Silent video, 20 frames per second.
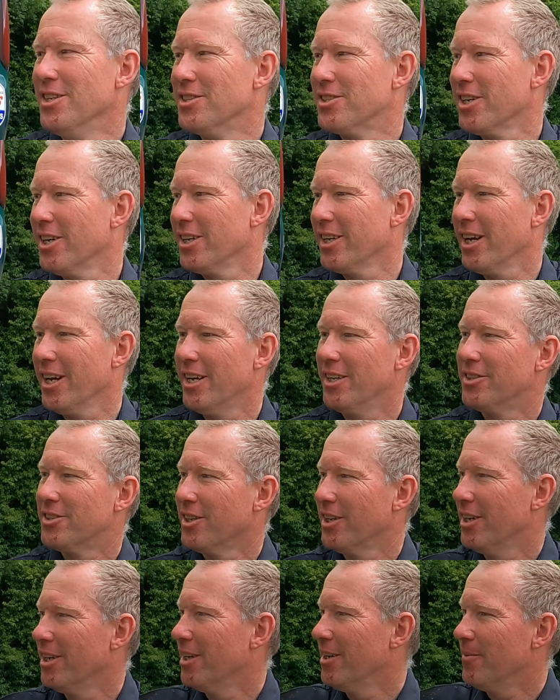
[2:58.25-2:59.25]
So
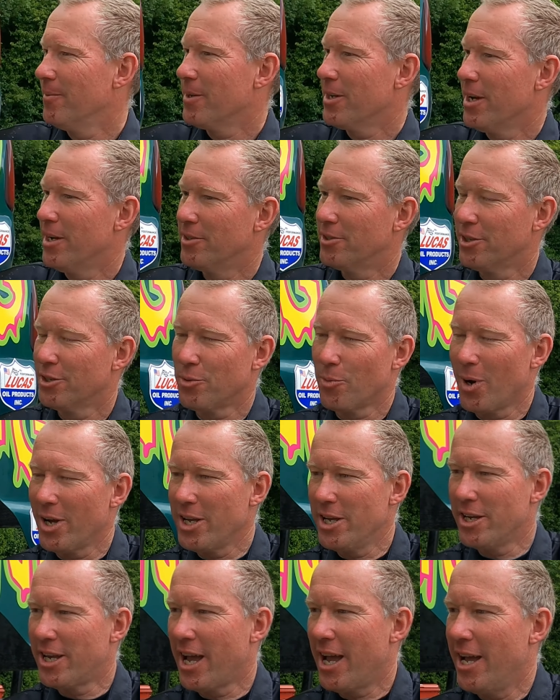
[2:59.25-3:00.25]
the way
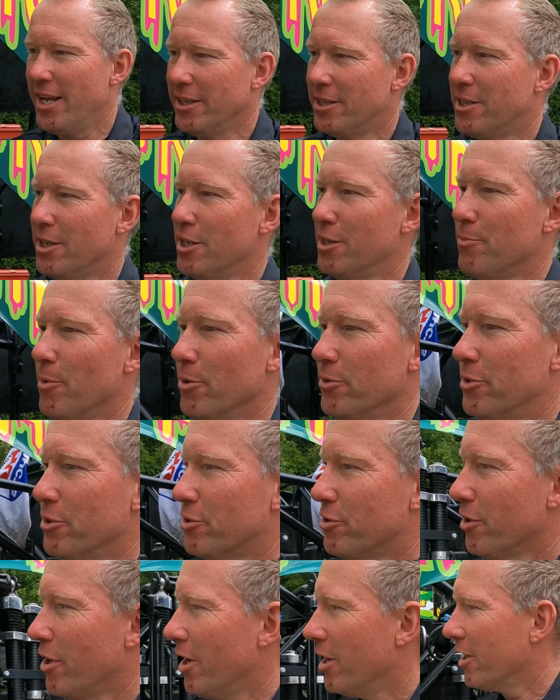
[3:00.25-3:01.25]
you get into this monster
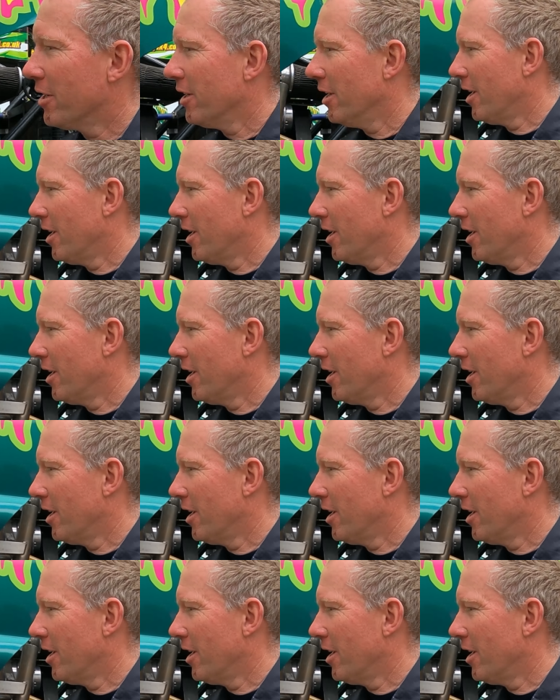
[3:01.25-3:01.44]
truck,